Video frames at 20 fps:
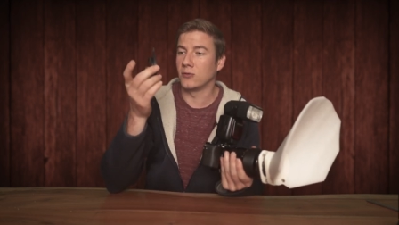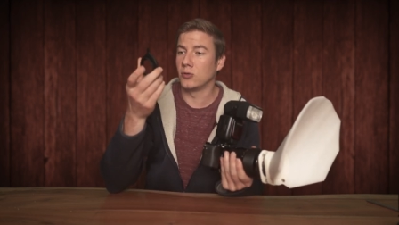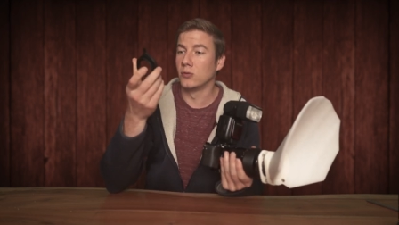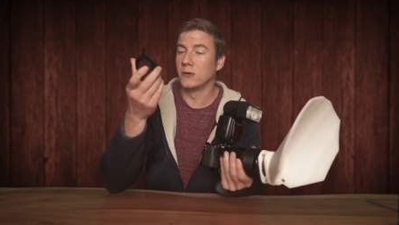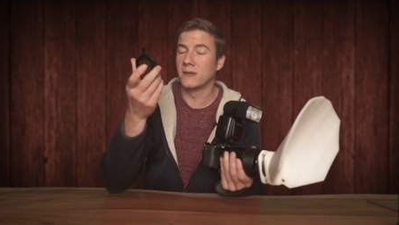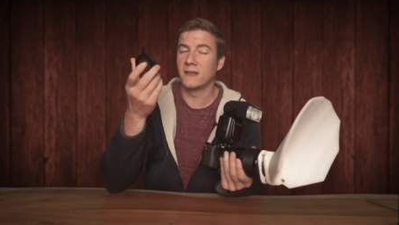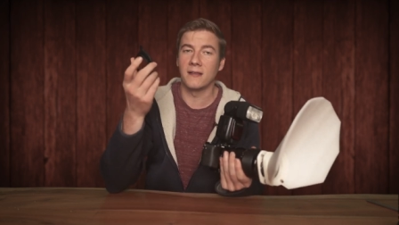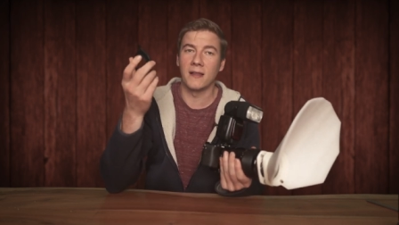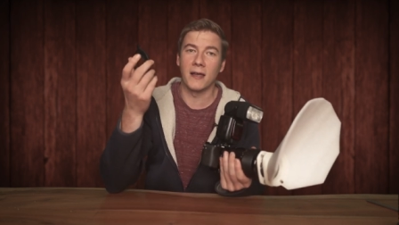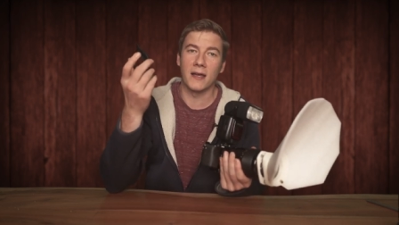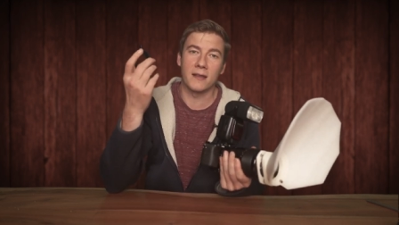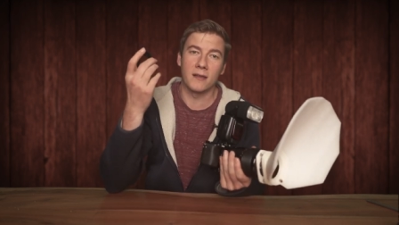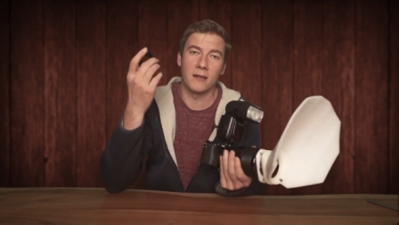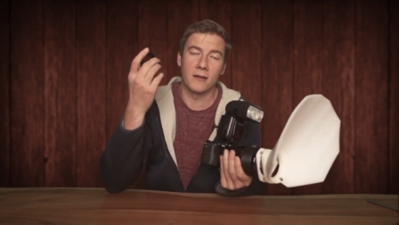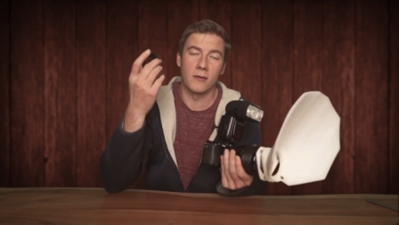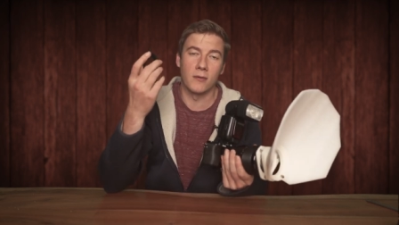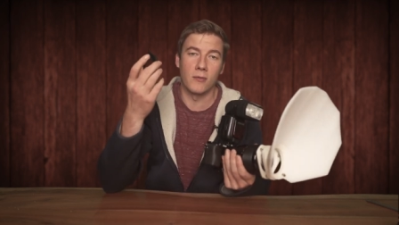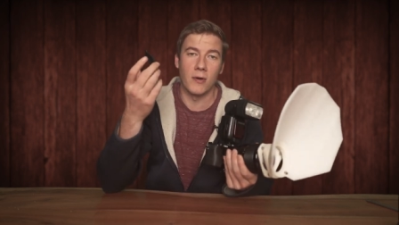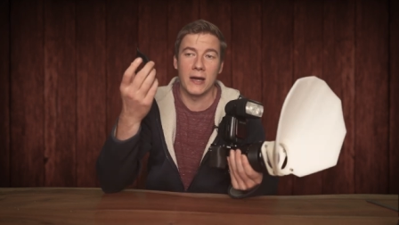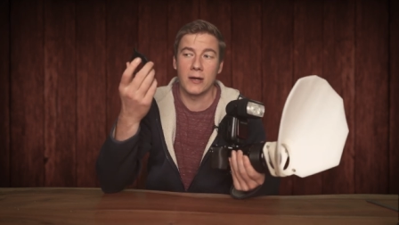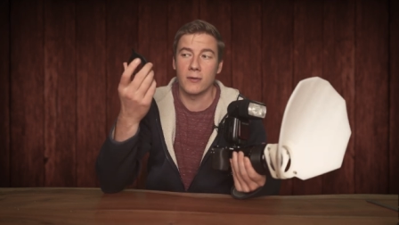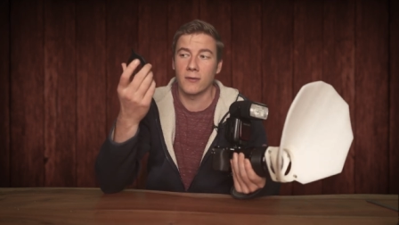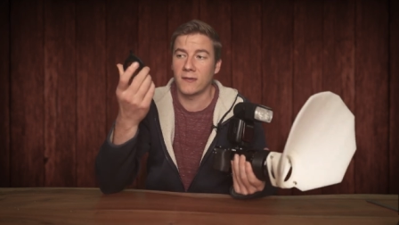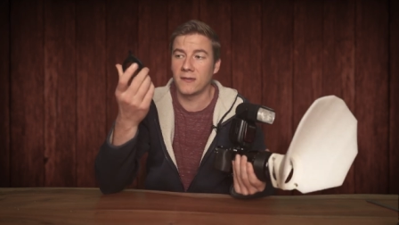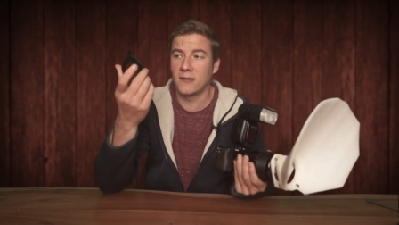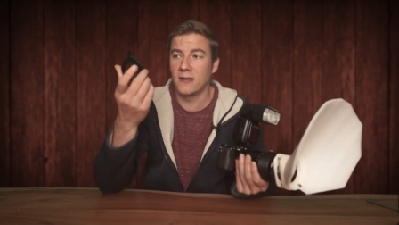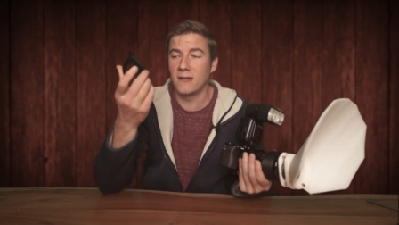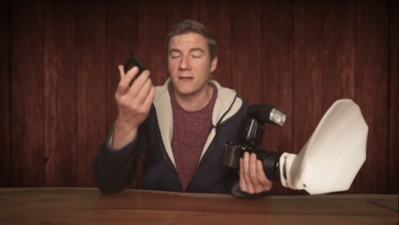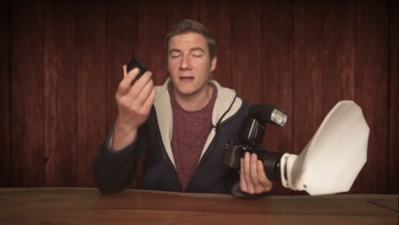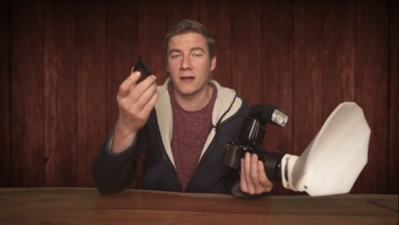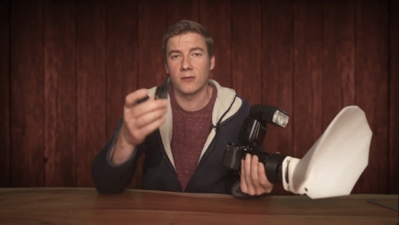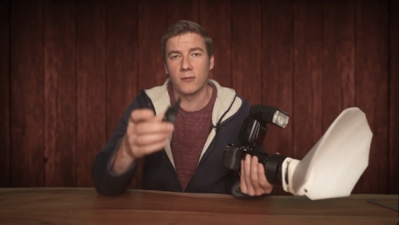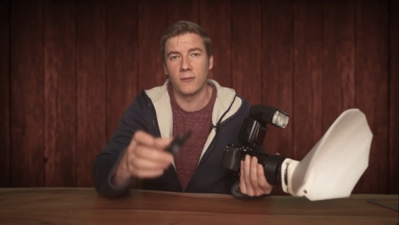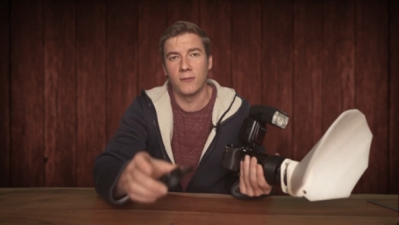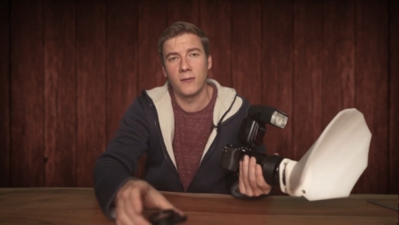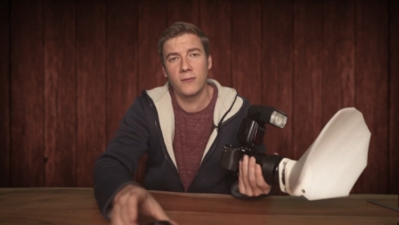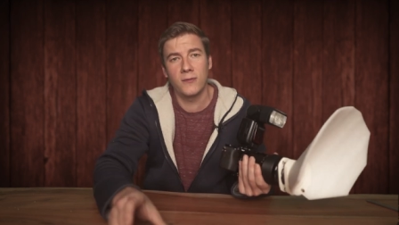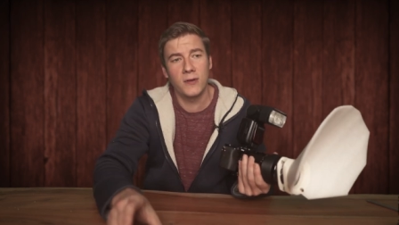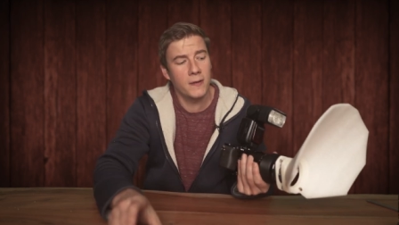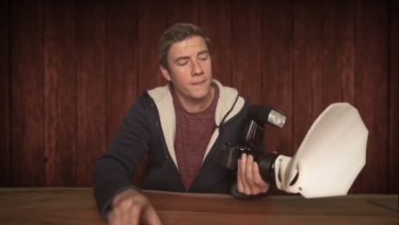tools like the Raynox
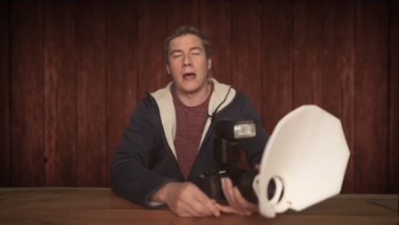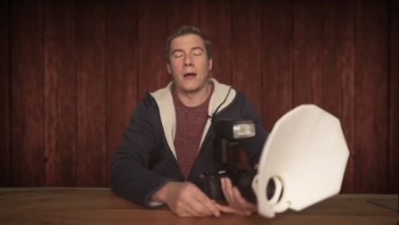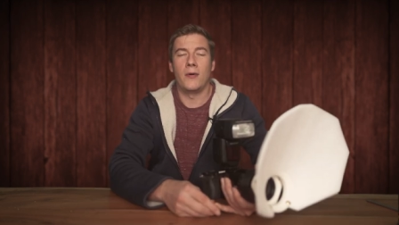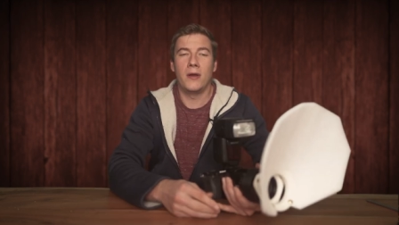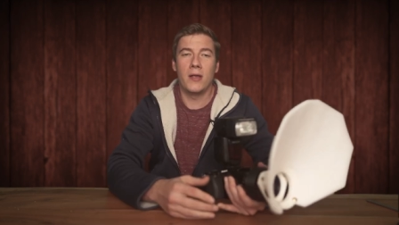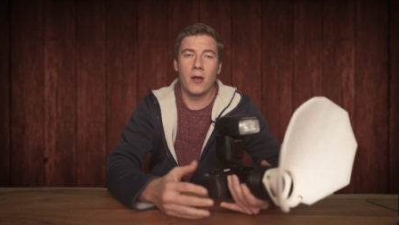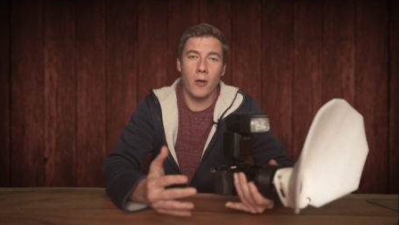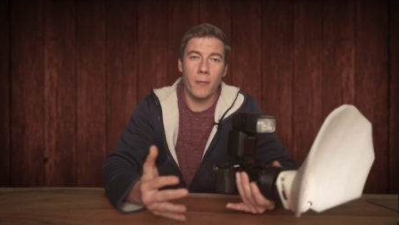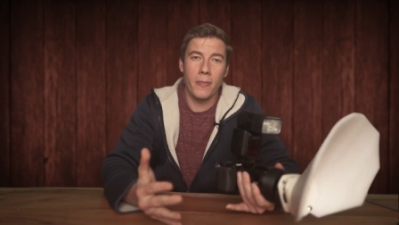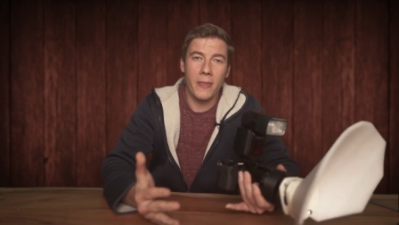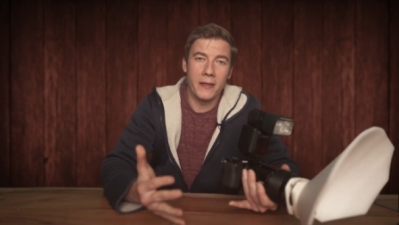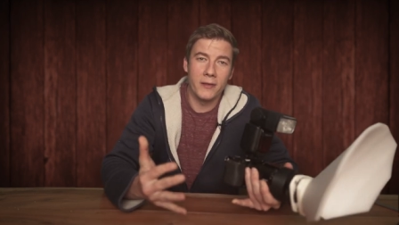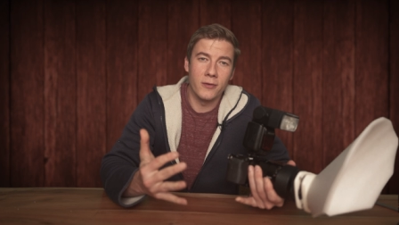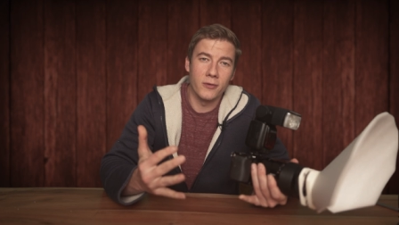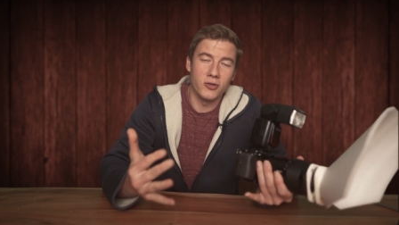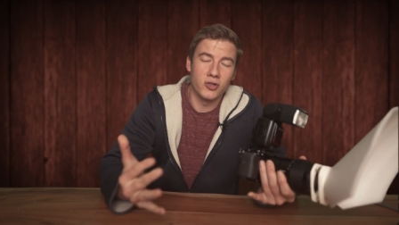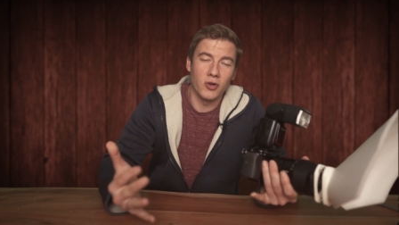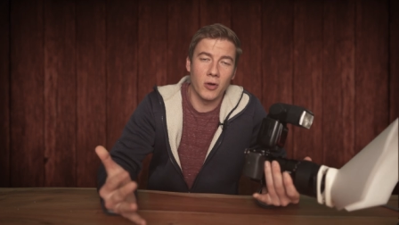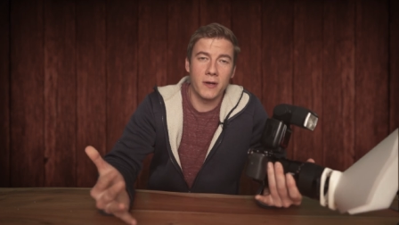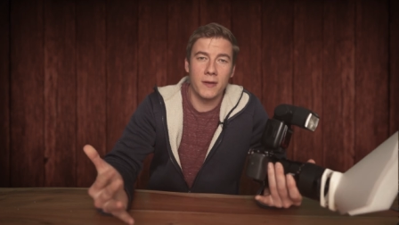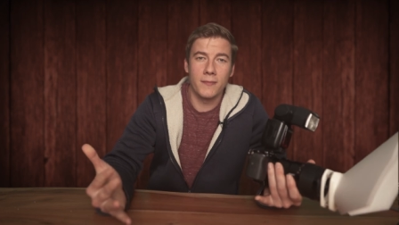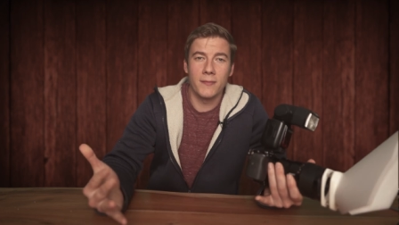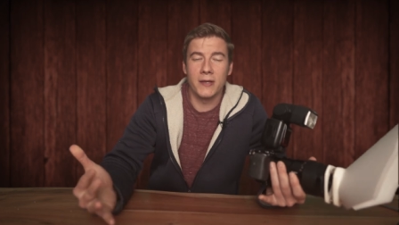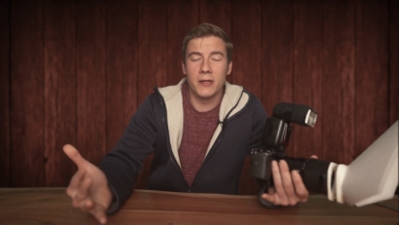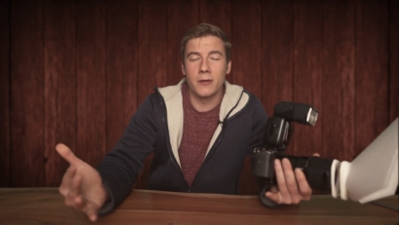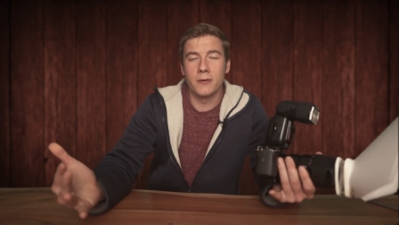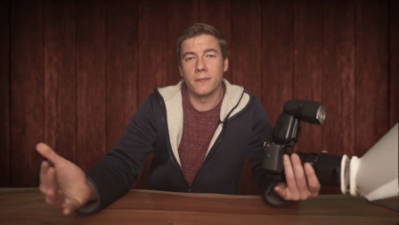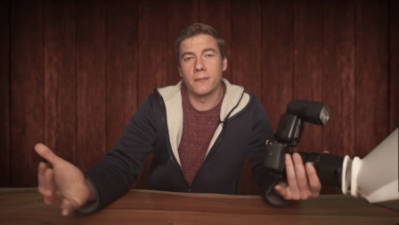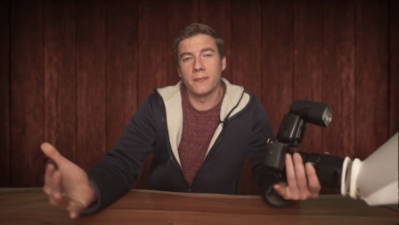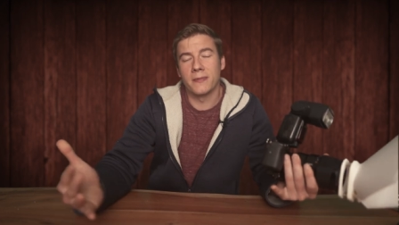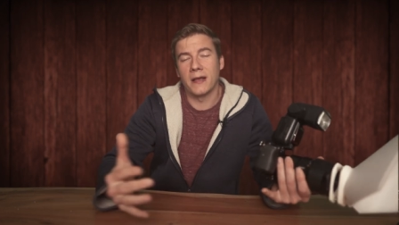DCR250. I really hope that you enjoyed the video.